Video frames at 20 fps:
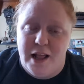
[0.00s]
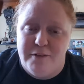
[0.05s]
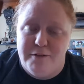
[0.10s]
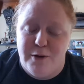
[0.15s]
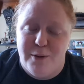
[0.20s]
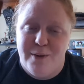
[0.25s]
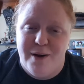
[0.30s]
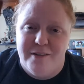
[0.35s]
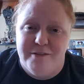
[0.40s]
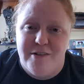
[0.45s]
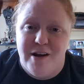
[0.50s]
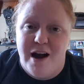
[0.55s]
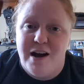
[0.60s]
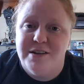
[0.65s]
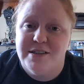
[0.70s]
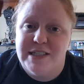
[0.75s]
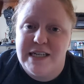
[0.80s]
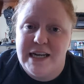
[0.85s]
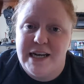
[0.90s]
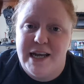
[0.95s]
If you have
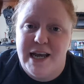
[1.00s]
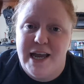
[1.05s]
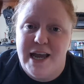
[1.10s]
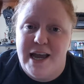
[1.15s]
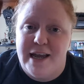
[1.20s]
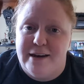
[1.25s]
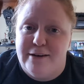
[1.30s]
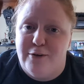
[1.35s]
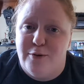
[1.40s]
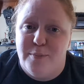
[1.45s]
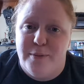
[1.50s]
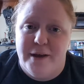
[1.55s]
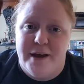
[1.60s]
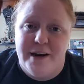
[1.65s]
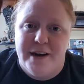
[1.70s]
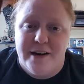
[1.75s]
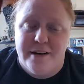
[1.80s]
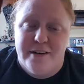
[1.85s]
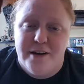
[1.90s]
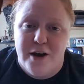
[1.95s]
not seen it and you're
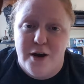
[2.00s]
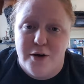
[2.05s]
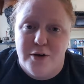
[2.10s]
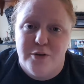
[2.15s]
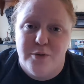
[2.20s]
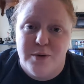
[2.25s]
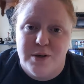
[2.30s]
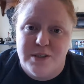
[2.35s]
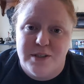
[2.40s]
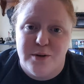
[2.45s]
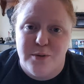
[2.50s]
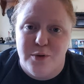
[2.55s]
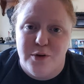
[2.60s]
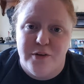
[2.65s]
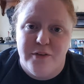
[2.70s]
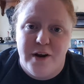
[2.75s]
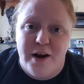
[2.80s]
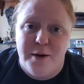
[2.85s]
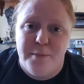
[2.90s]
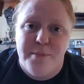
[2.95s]
planning to go to the Wizarding
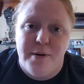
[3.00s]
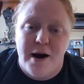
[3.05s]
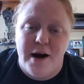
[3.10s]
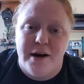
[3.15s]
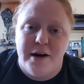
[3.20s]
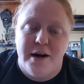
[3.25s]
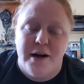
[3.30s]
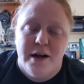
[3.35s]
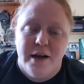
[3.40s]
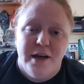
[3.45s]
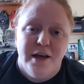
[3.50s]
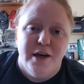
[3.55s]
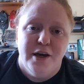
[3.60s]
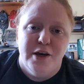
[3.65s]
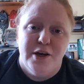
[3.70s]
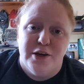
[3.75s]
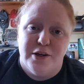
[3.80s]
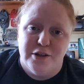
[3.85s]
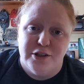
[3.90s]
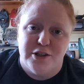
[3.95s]
World of Harry Potter,
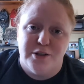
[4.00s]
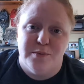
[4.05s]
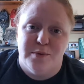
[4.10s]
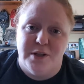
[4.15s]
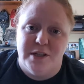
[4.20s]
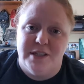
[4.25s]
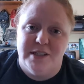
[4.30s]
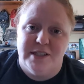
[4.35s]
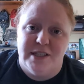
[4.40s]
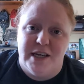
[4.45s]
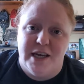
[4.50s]
you should really